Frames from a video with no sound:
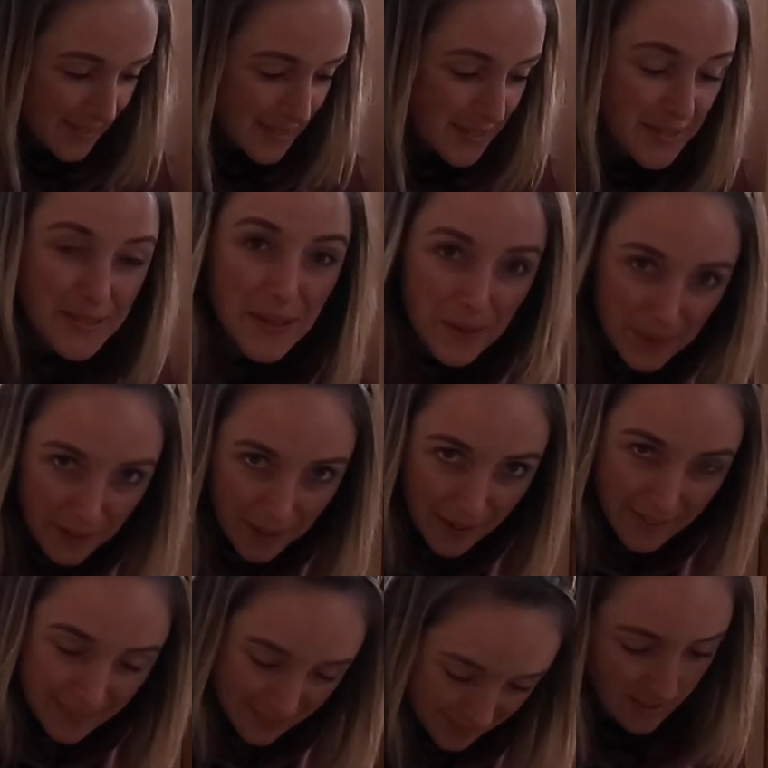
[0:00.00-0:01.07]
So we're
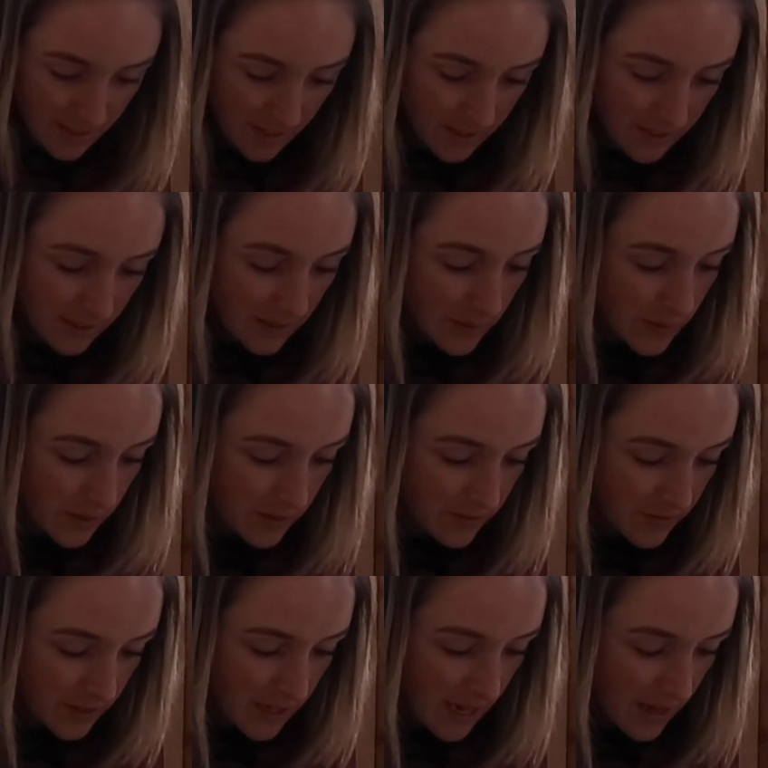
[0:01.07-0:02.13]
good. Thank the Lord
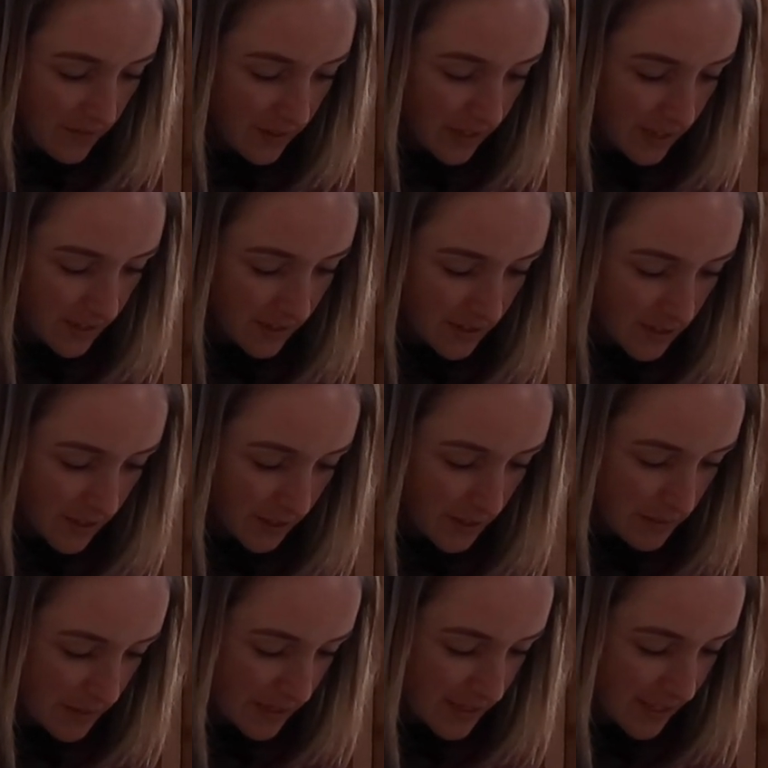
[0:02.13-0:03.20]
for having it all
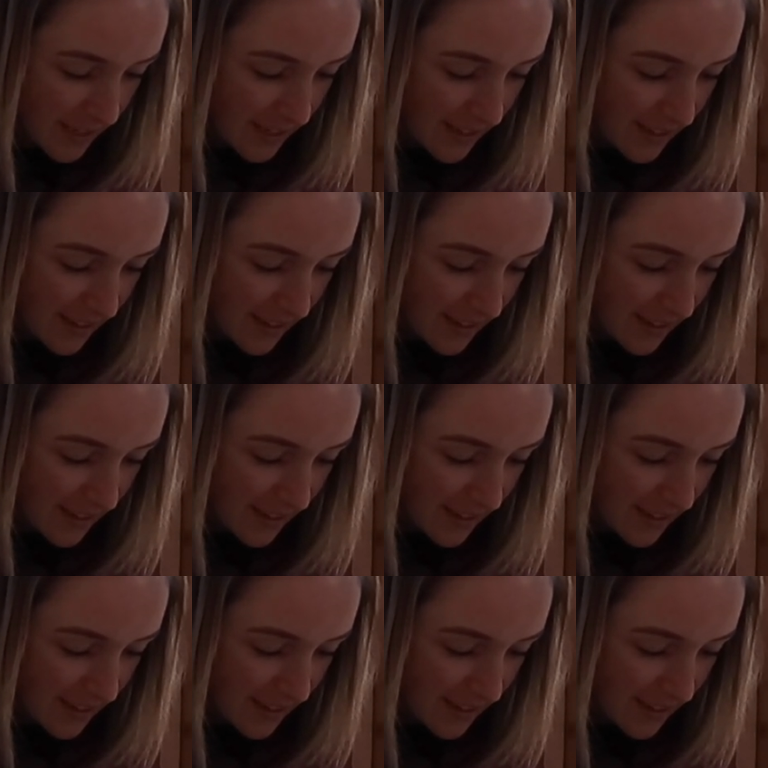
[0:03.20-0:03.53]
documented.